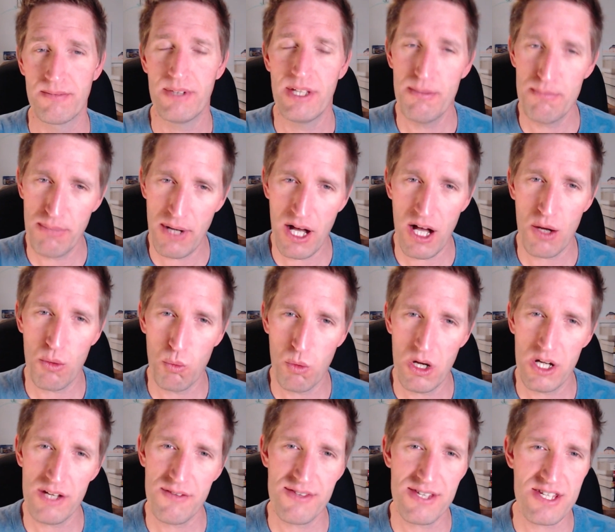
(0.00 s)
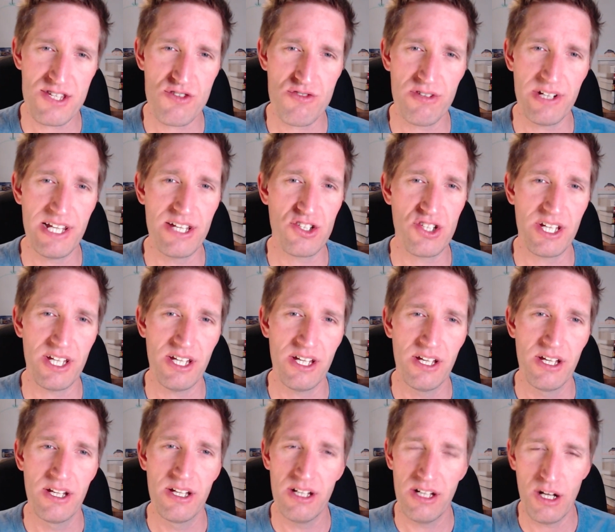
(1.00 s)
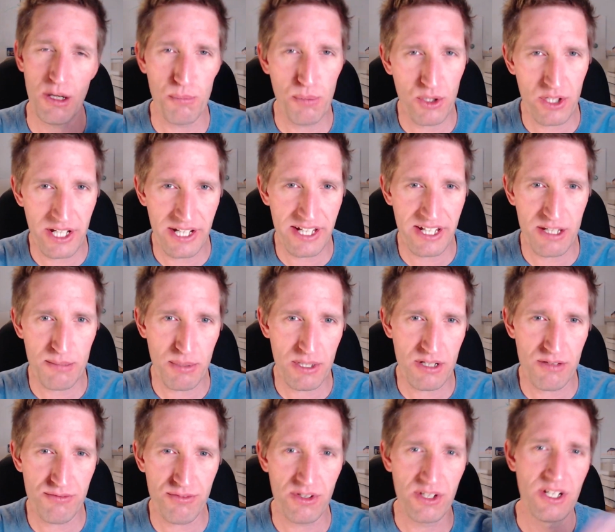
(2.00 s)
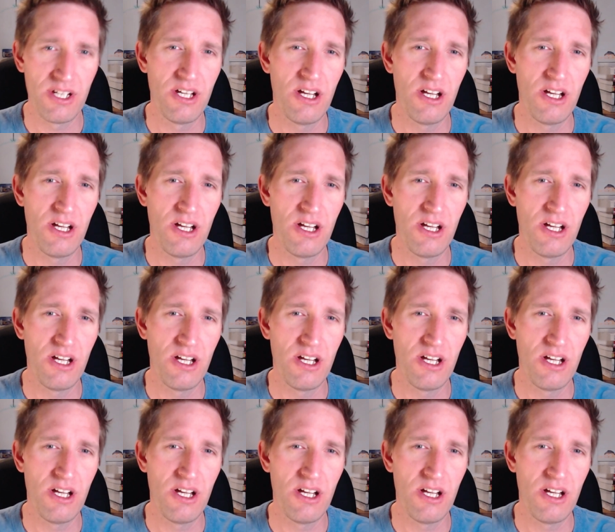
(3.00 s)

In part one of this trilogy, I'll put the link above,